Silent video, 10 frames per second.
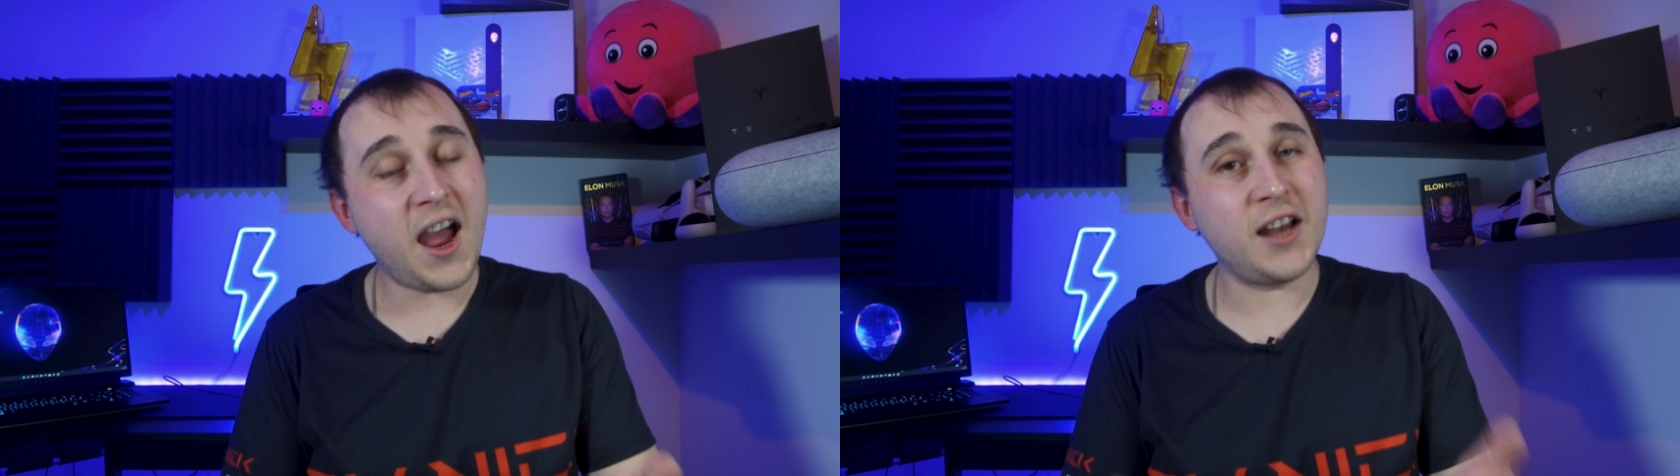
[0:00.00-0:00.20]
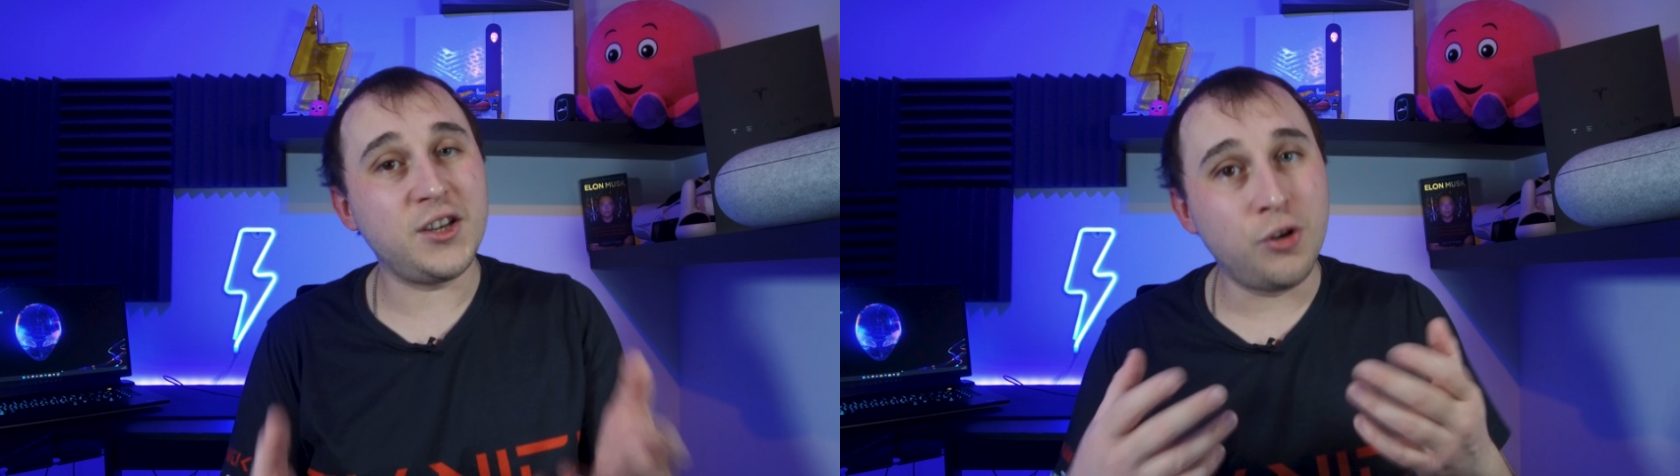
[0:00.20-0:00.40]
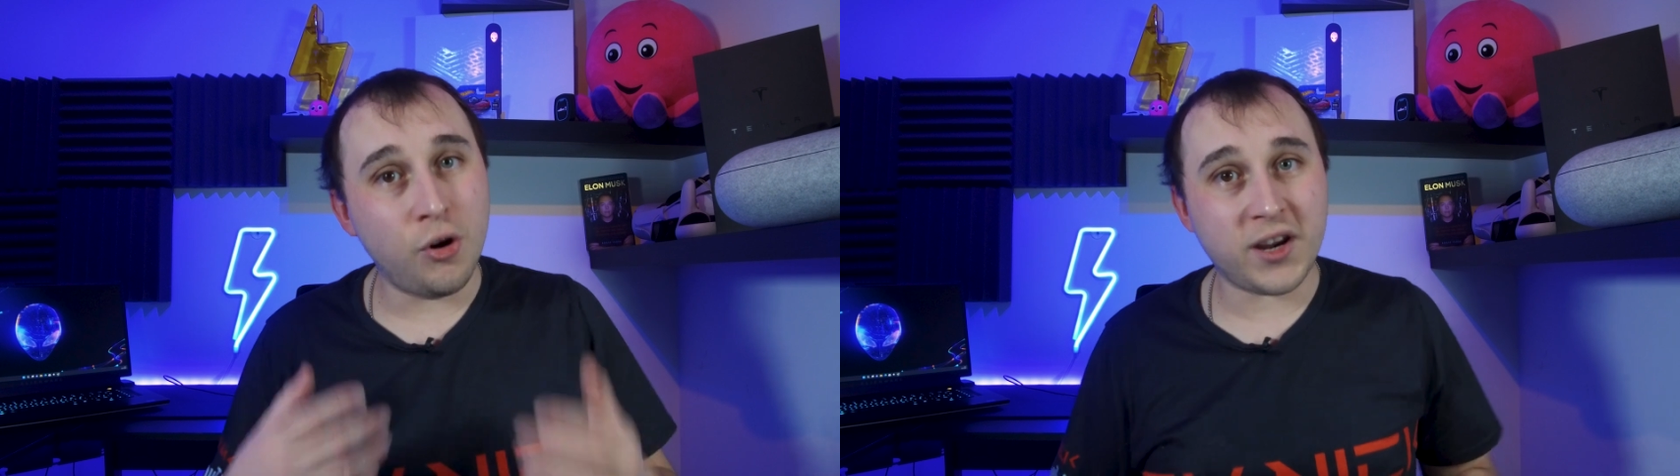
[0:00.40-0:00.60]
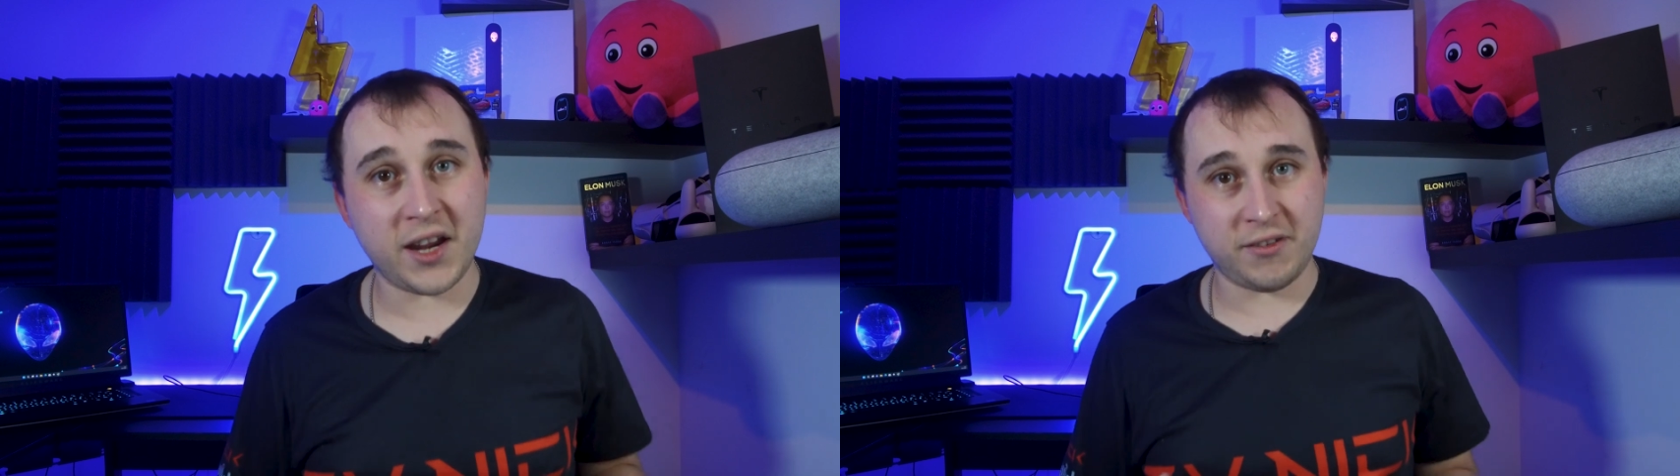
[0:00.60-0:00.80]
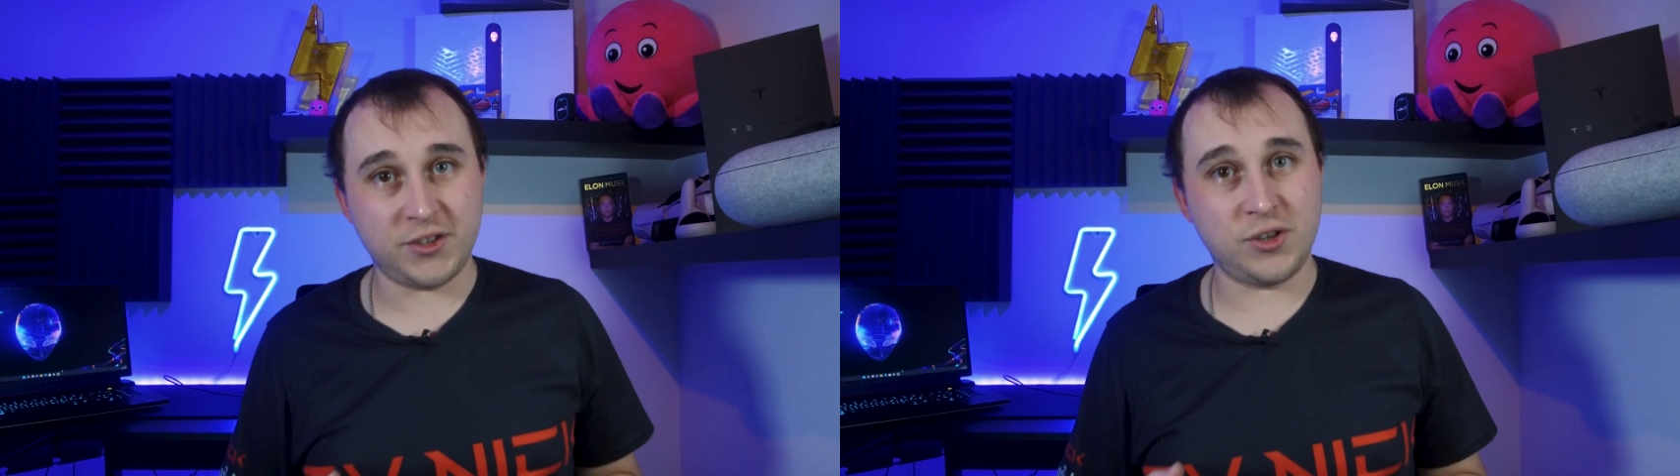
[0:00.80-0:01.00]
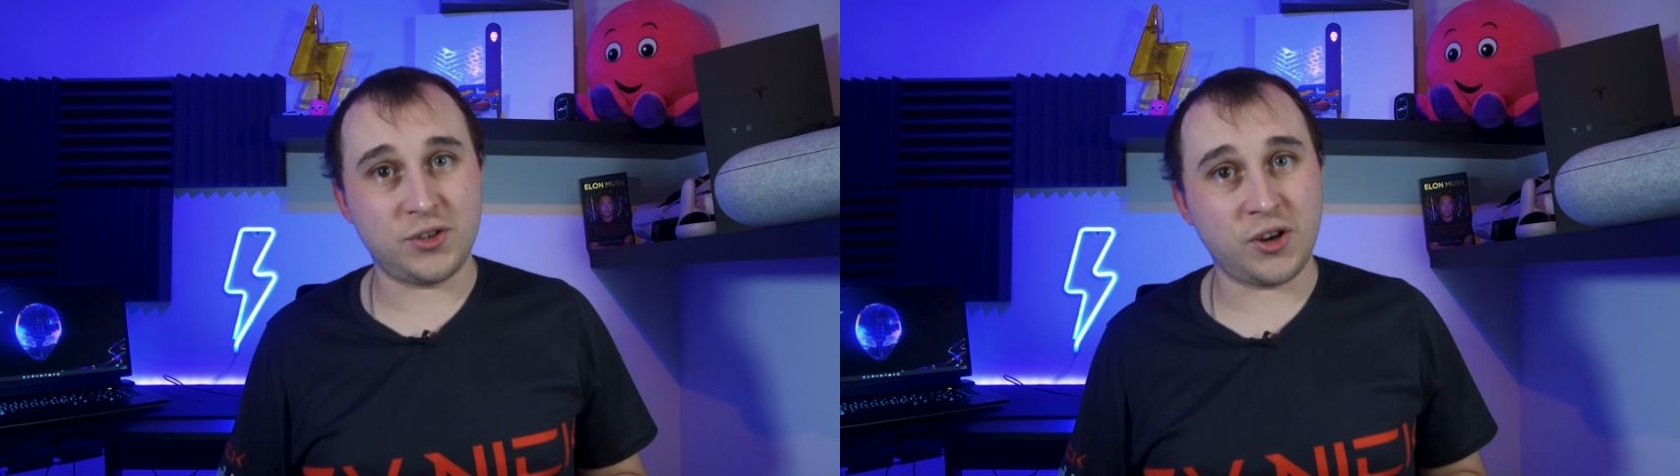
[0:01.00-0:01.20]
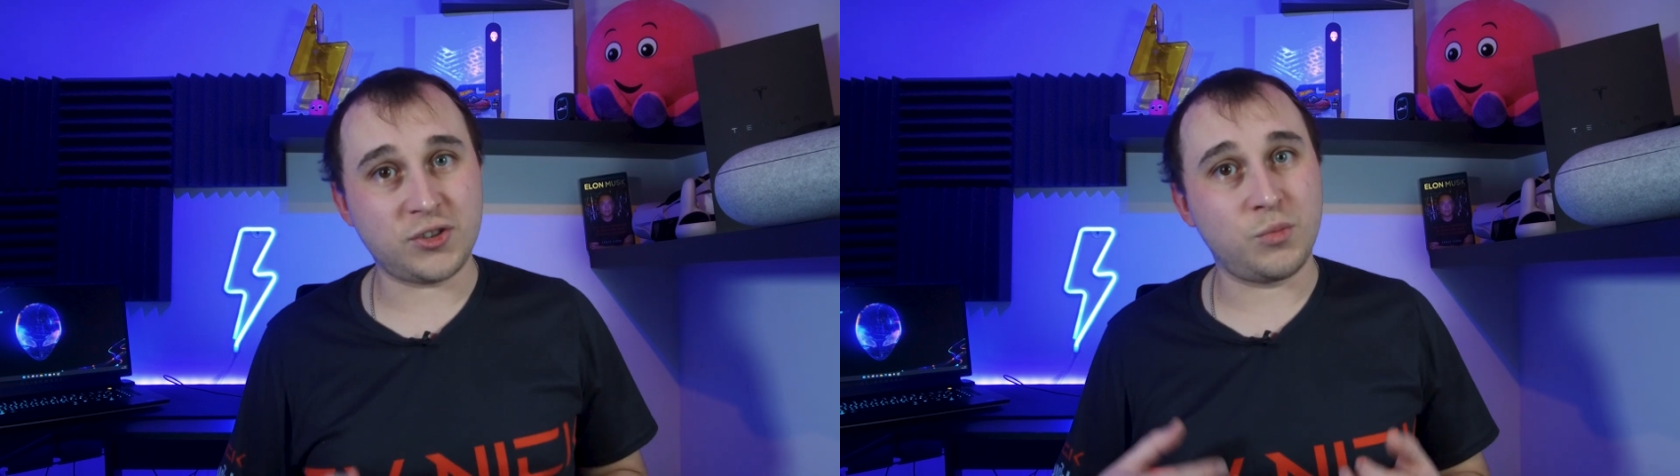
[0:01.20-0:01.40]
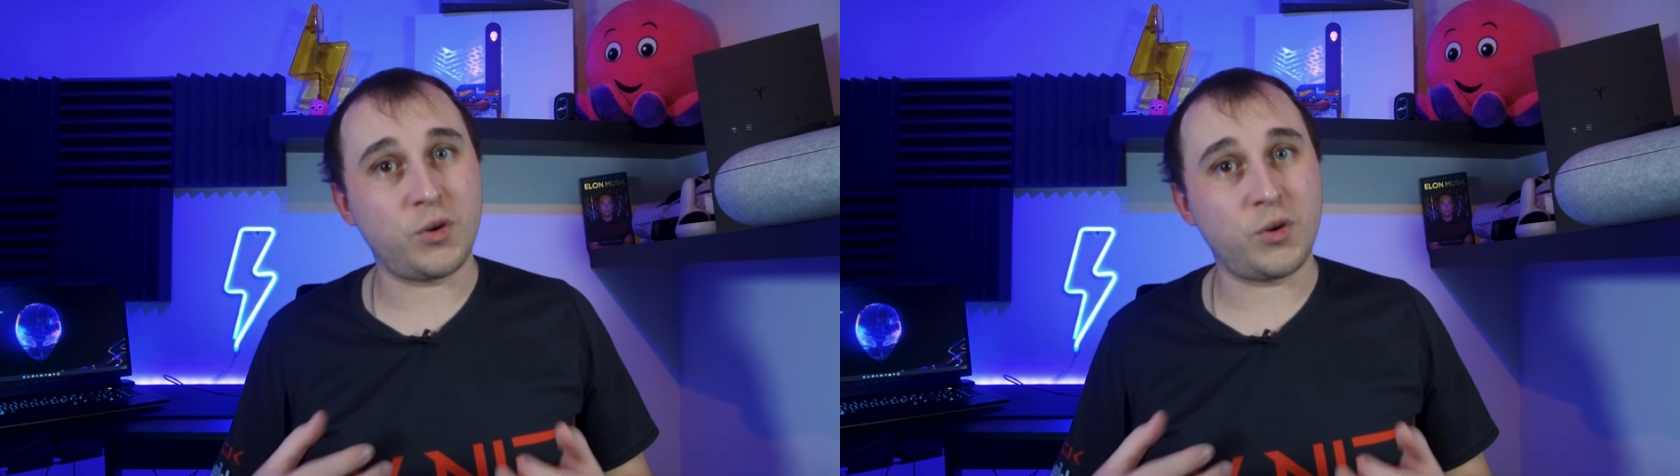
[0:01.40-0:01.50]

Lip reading: and you're getting reduced costs on